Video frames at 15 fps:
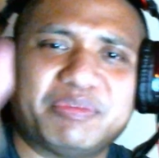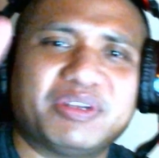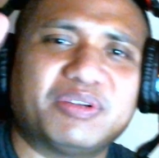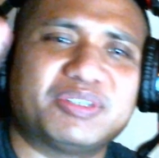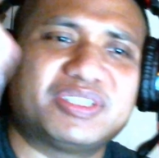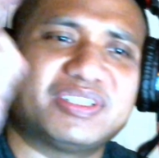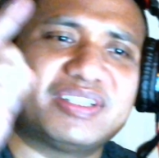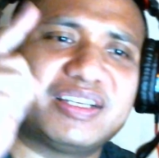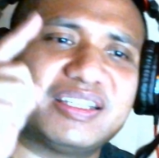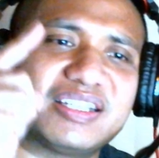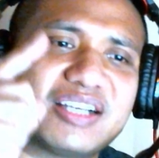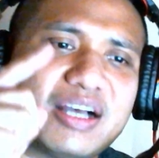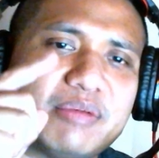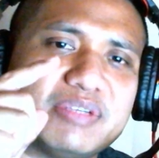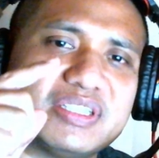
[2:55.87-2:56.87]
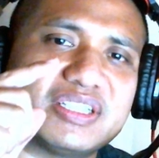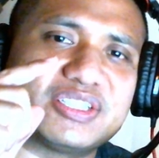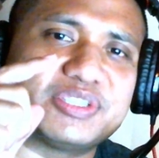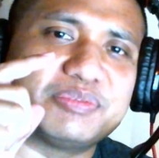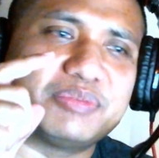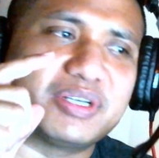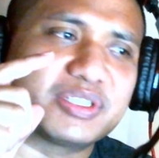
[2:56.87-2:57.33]
know what you think in the comment
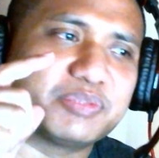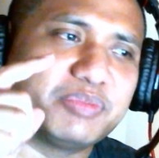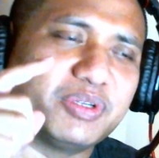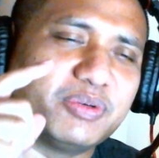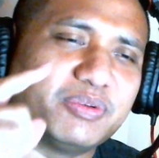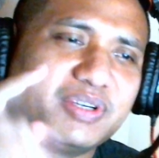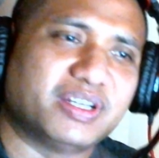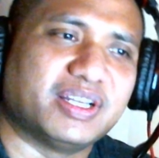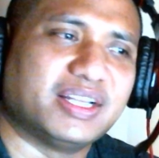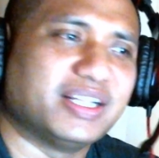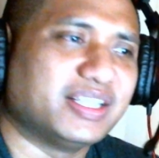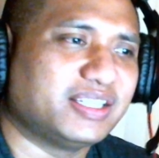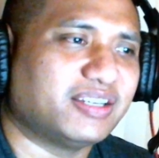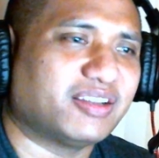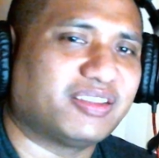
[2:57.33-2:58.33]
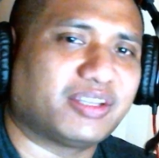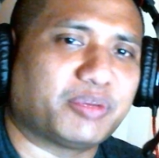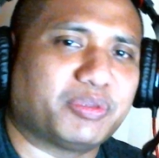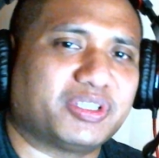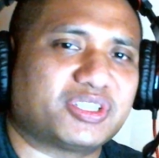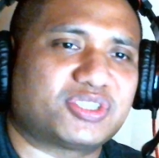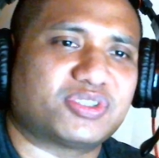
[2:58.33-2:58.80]
section box below. What y'all think
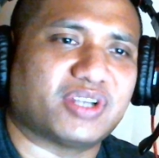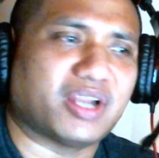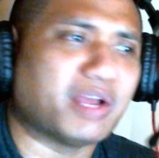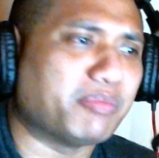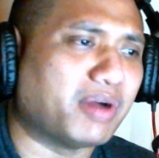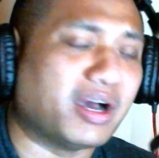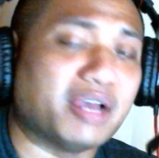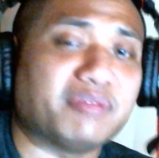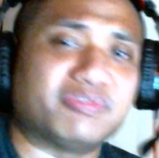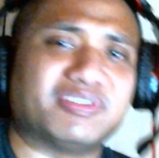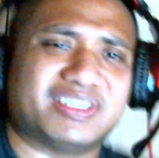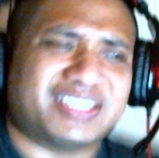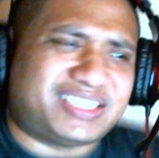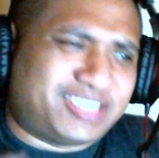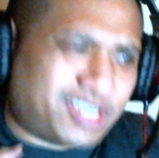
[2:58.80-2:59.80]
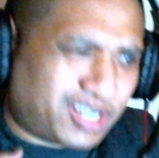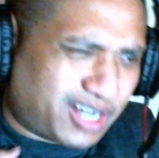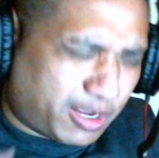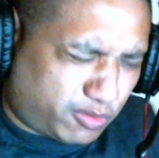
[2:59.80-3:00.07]
about this trailer? I'm hyped for this shit. Like,